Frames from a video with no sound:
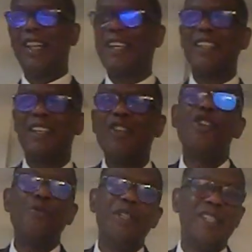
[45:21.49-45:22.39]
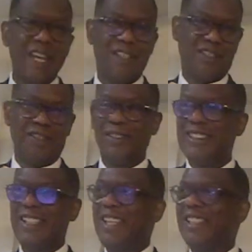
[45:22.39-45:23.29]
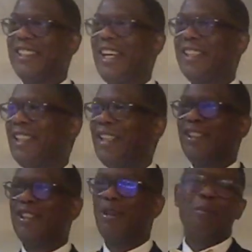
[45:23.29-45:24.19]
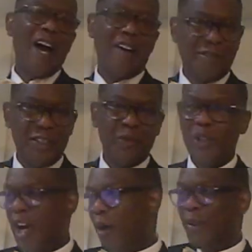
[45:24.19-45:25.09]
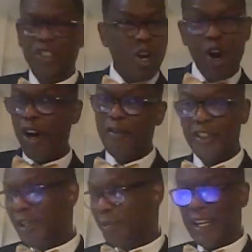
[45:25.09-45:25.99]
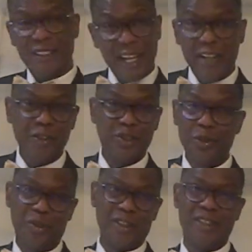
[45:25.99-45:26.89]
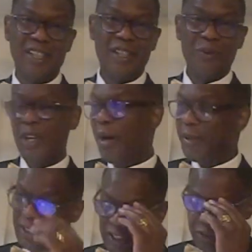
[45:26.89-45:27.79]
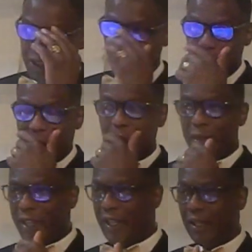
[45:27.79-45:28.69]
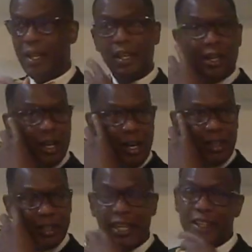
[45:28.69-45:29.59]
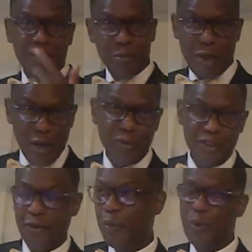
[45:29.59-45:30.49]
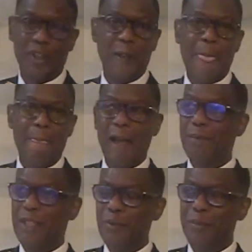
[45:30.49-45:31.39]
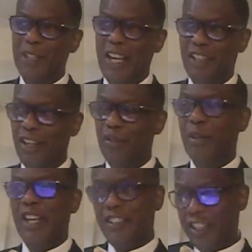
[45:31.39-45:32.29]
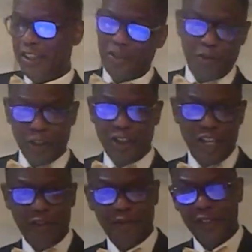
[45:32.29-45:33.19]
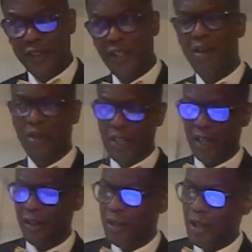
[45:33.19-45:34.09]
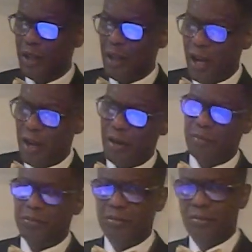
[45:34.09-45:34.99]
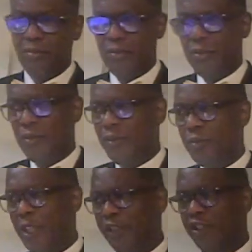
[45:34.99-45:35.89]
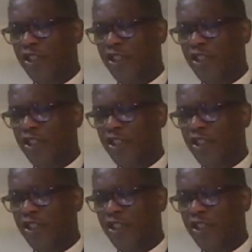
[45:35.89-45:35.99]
like human nature. It's like the mafia. We always carving up our territories. We always want to play king of the mountain, if you will. Now I mean, we'd be like, this is Philadelphia. Okay. But the